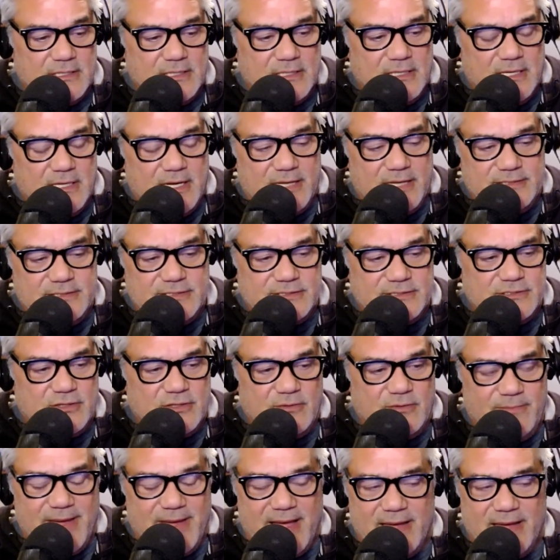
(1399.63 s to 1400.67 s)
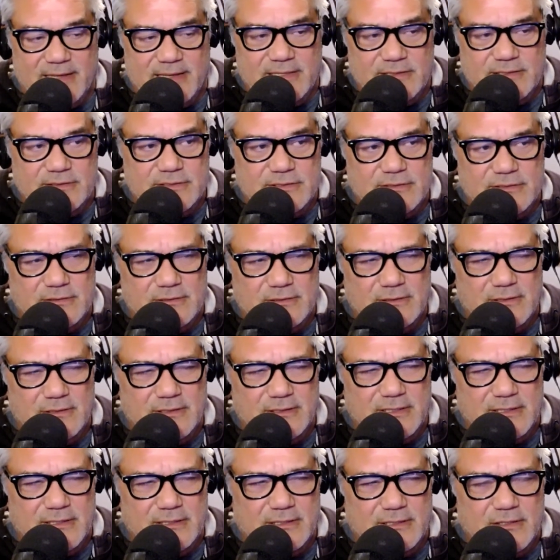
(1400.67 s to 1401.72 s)
and just go back and look
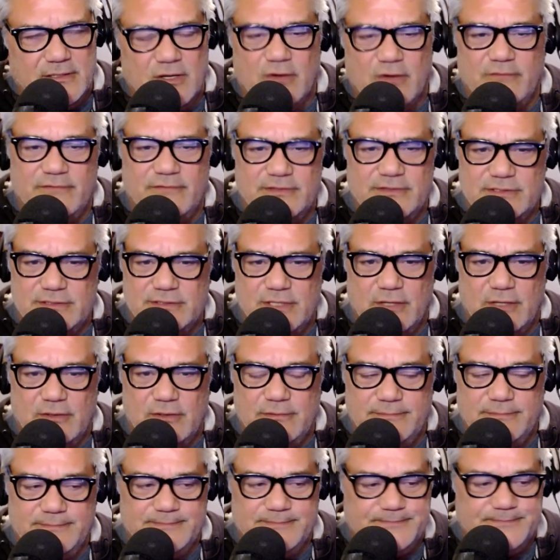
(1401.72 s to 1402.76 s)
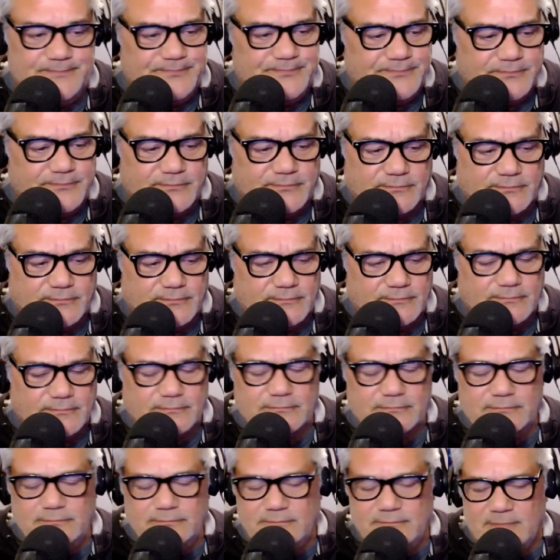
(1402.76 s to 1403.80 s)
in the COVID stone.
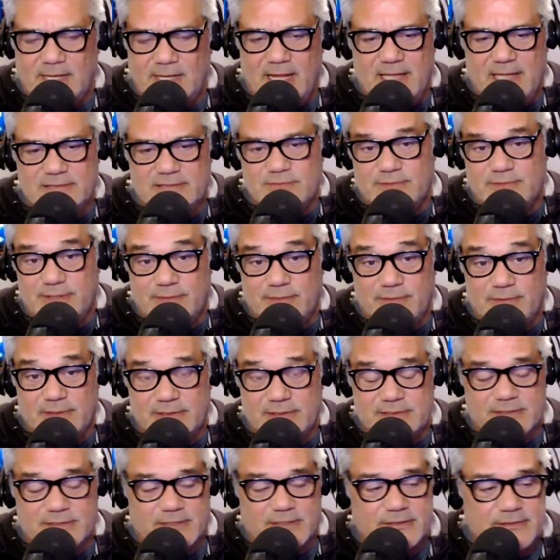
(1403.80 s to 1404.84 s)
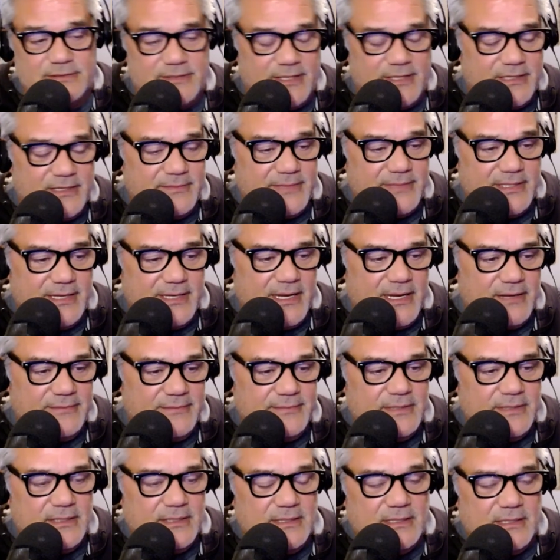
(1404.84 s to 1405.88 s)
That's when they really started taking me down.
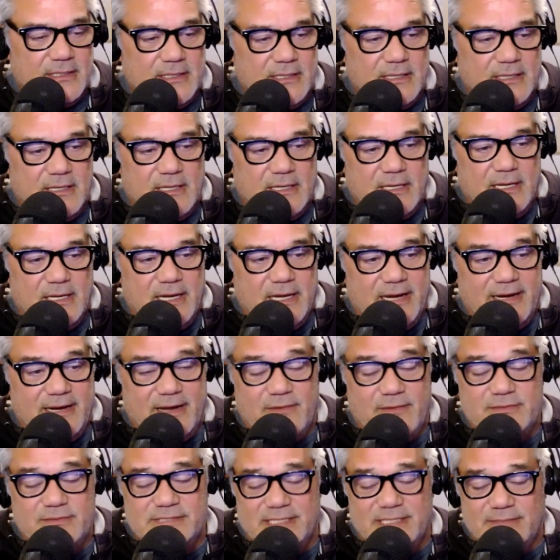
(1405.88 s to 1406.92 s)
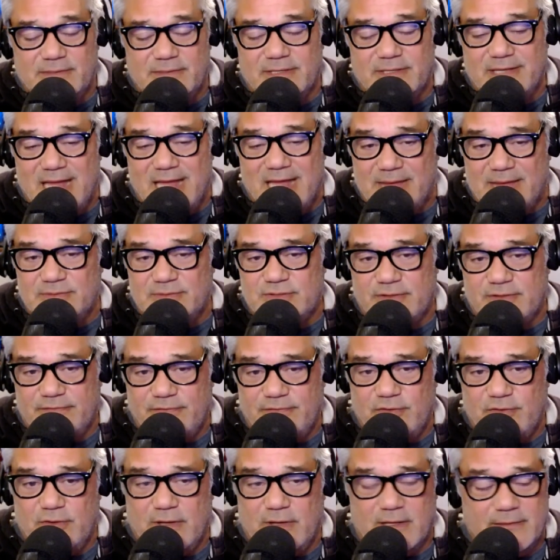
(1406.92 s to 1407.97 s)
And I was able to capture
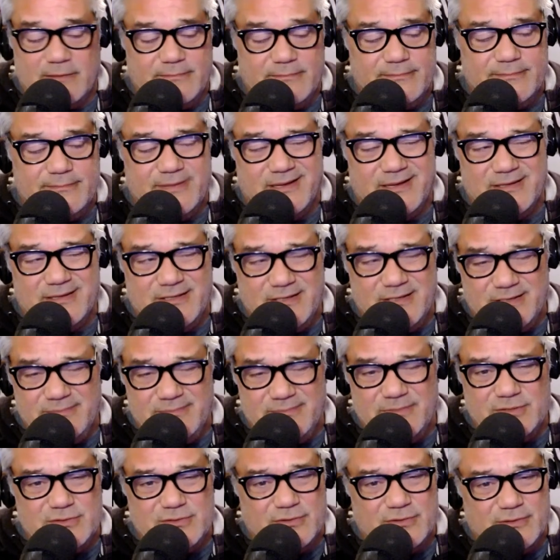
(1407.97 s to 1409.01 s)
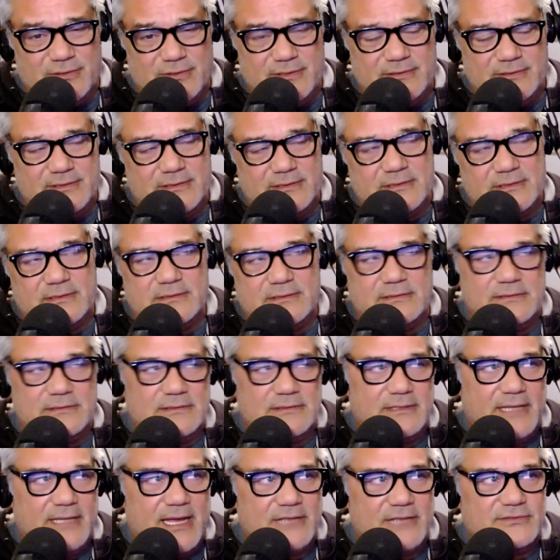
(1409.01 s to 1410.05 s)
a good majority.
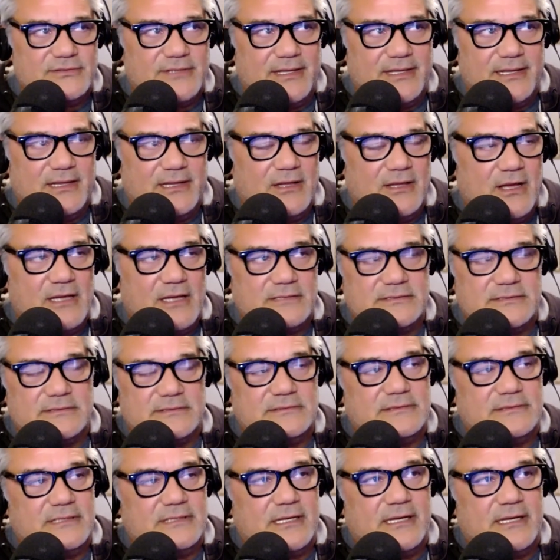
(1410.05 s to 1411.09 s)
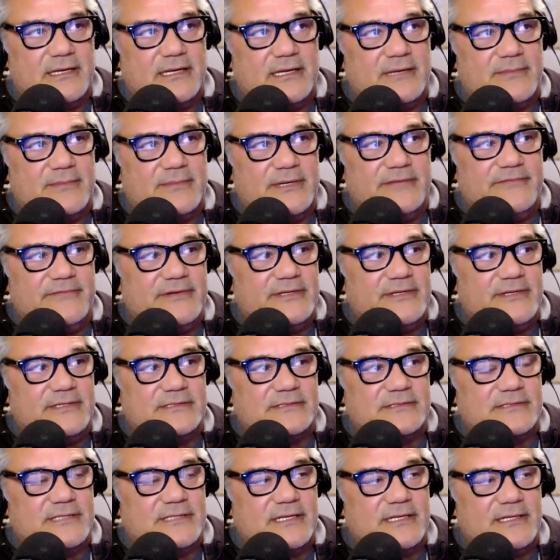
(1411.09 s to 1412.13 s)
Actually, I lost, God, how many
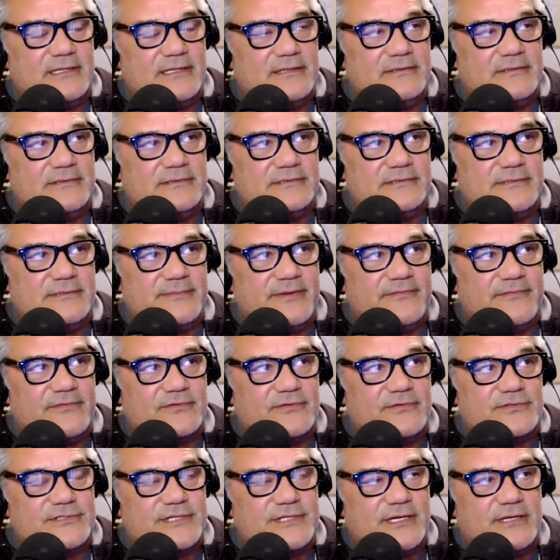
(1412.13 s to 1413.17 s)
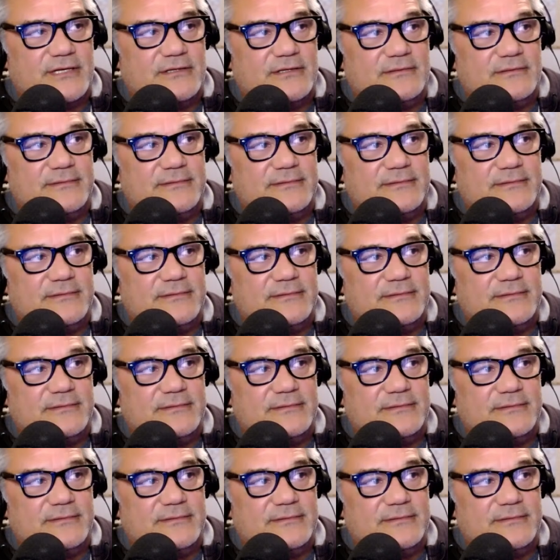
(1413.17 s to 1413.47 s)
videos did I lose in my first channel?